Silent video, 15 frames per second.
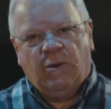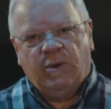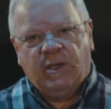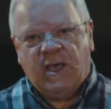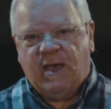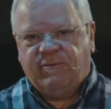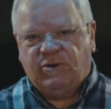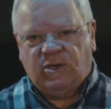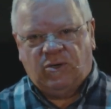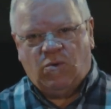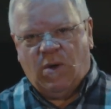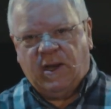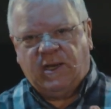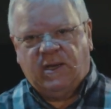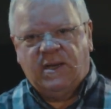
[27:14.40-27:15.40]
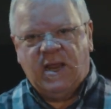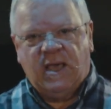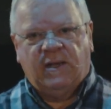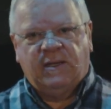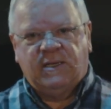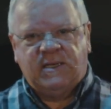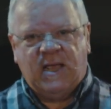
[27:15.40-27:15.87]
We haven't quite
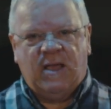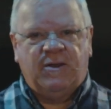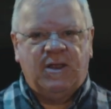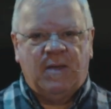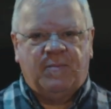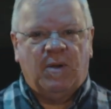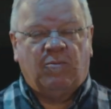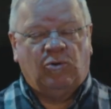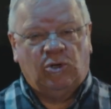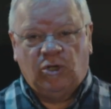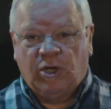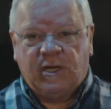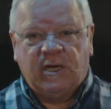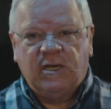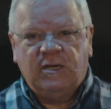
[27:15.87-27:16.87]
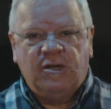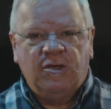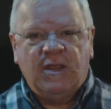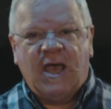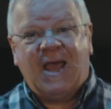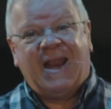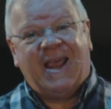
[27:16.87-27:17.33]
nailed it down yet, but we're looking to
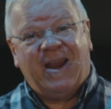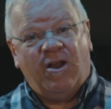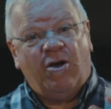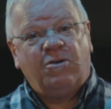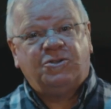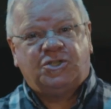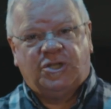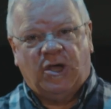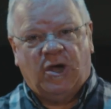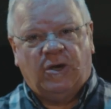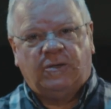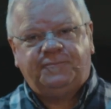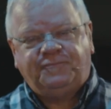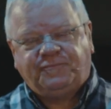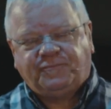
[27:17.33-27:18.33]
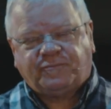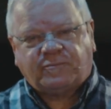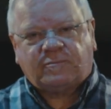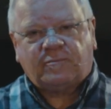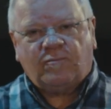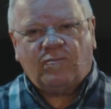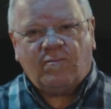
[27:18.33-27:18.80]
do that. And also,
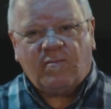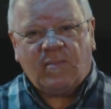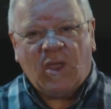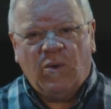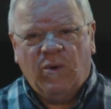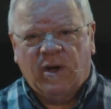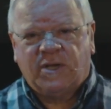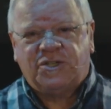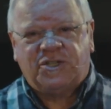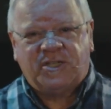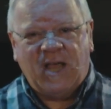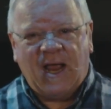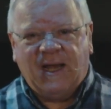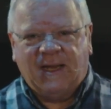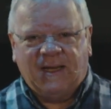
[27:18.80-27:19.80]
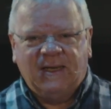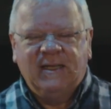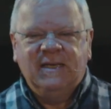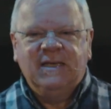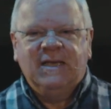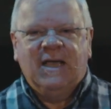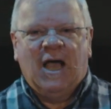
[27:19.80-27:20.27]
we're excited
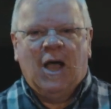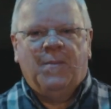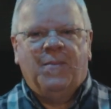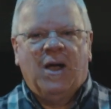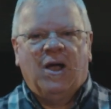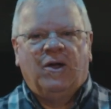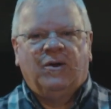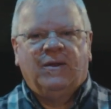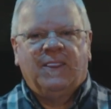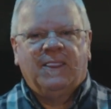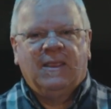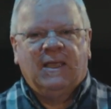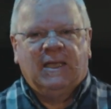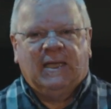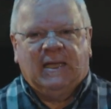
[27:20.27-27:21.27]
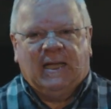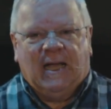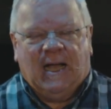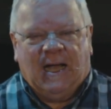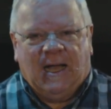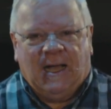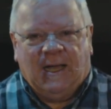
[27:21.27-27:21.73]
about
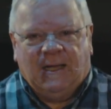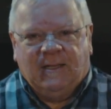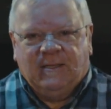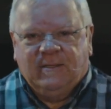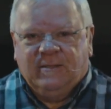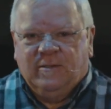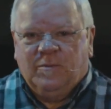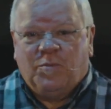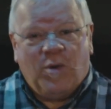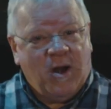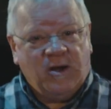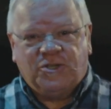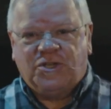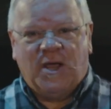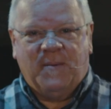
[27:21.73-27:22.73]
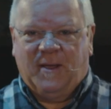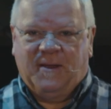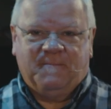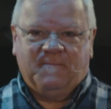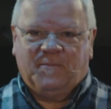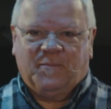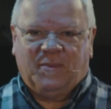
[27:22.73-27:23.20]
Prayer Summit.